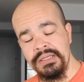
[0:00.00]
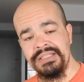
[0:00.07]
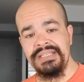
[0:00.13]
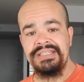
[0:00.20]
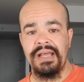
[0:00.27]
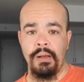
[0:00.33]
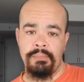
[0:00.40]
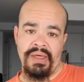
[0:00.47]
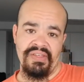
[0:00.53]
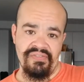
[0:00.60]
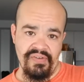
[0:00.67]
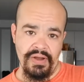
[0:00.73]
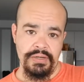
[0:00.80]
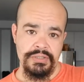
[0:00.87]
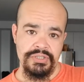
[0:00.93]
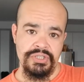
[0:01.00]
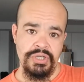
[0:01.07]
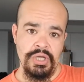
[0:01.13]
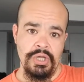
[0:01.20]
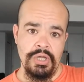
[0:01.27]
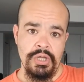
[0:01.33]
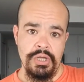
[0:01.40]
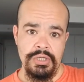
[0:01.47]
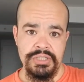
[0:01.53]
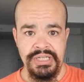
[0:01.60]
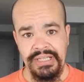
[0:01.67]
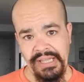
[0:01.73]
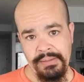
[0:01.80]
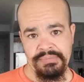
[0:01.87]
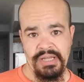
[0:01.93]
to tell motherfuckers to
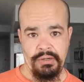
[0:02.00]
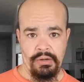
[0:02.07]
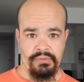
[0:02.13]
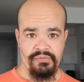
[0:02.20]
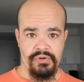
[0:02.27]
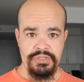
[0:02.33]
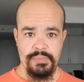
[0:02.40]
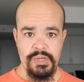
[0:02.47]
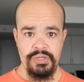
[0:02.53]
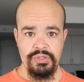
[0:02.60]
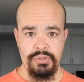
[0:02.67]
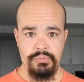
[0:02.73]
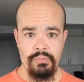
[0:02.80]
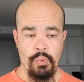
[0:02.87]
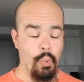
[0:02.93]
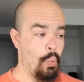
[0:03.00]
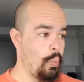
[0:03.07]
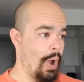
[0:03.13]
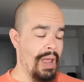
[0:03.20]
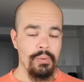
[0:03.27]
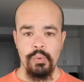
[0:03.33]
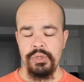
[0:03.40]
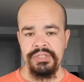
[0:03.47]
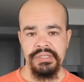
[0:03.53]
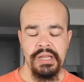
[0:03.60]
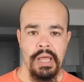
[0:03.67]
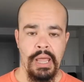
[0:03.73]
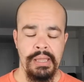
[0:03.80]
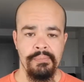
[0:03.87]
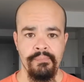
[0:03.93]
clamp down on free speech. Why
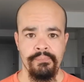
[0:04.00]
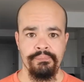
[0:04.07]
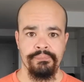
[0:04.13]
wouldn't I?